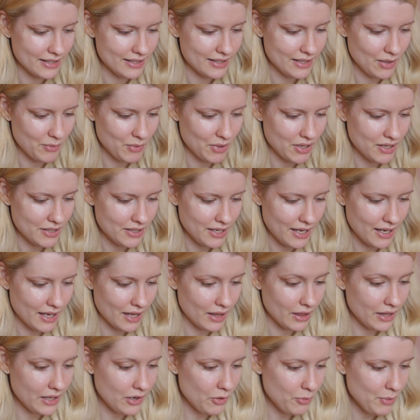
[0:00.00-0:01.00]
So I'm going to take
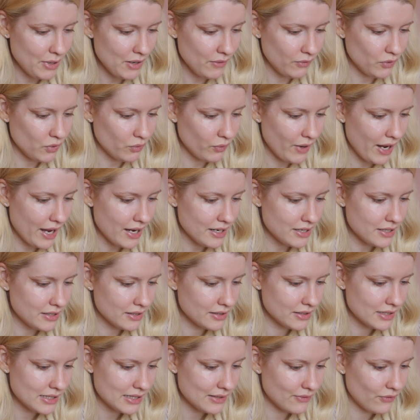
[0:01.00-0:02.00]
a little bit of the red,
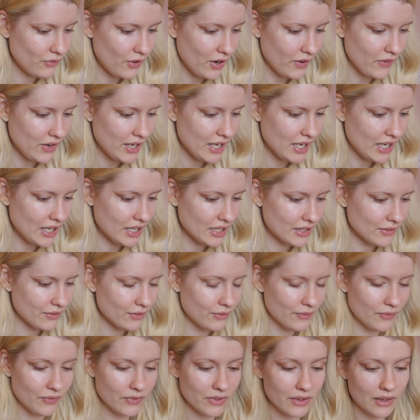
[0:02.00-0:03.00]
it's very,
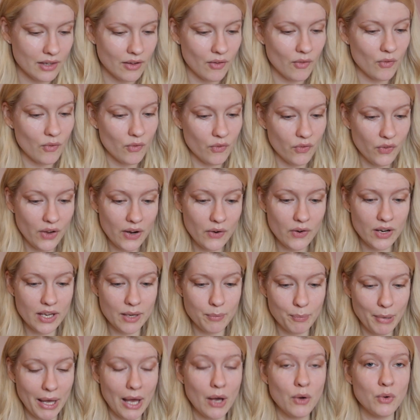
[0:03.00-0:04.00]

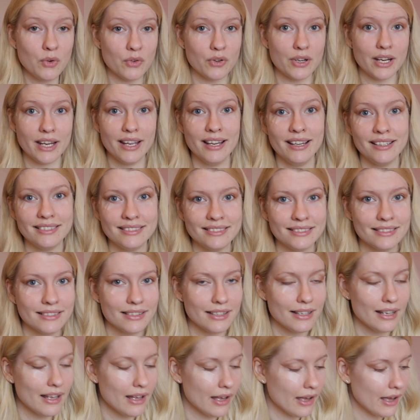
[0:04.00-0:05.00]
very powdery,
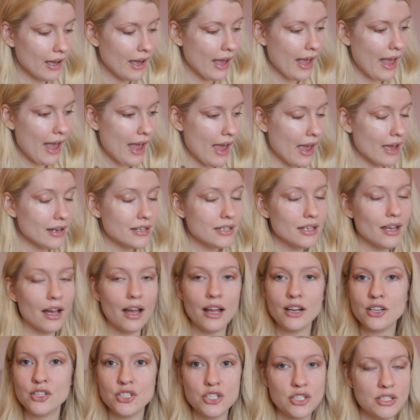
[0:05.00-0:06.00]
and
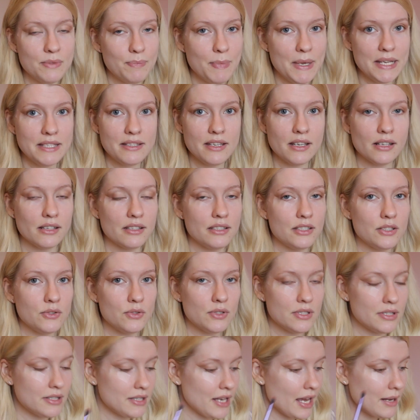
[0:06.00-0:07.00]
just basically do
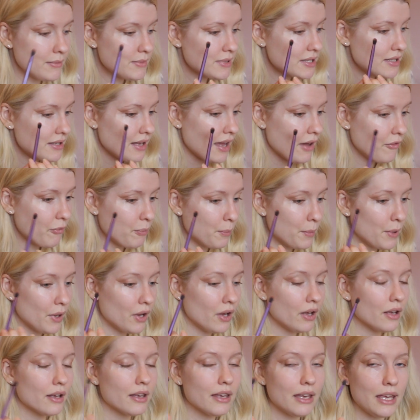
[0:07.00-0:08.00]
the same step
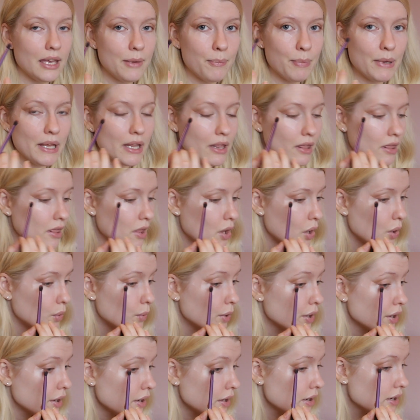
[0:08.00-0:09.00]
but keep it
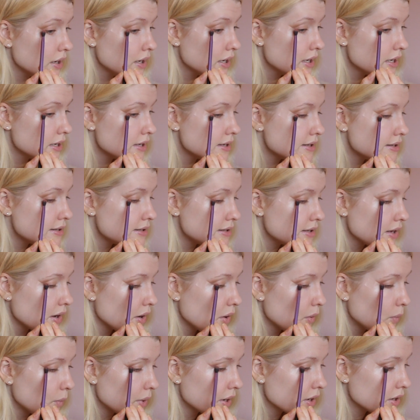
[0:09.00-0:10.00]
lower.
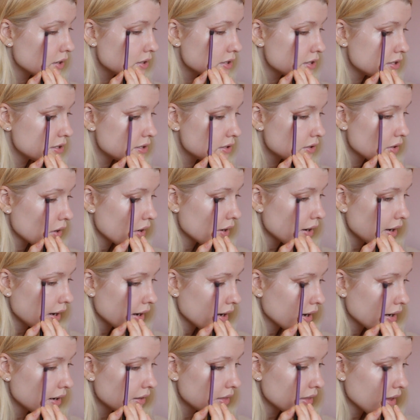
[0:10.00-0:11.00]
So we're going to start
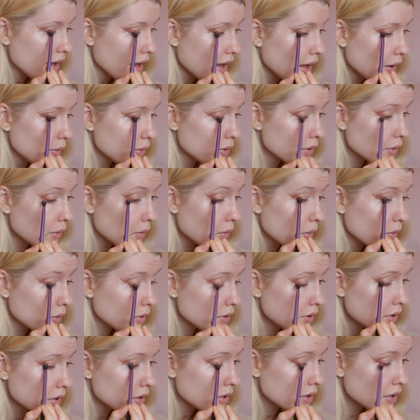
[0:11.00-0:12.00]
here in the outer
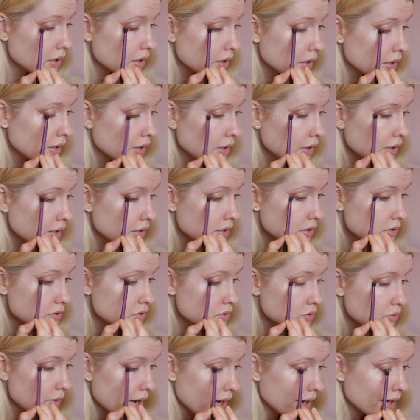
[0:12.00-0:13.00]
corner,
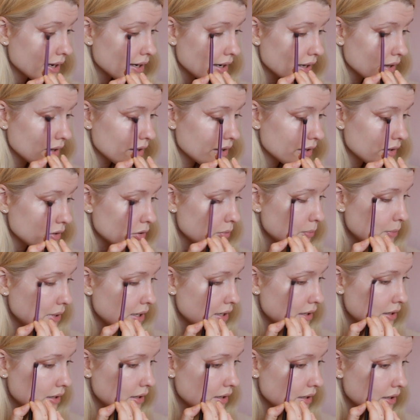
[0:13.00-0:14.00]
drag it a little
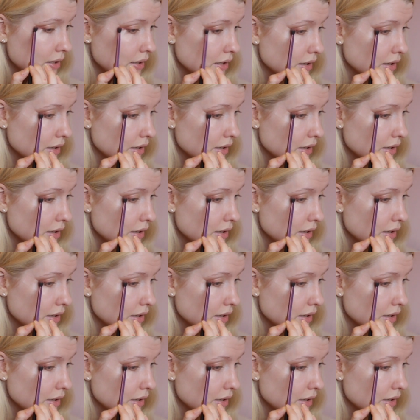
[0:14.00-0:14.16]
bit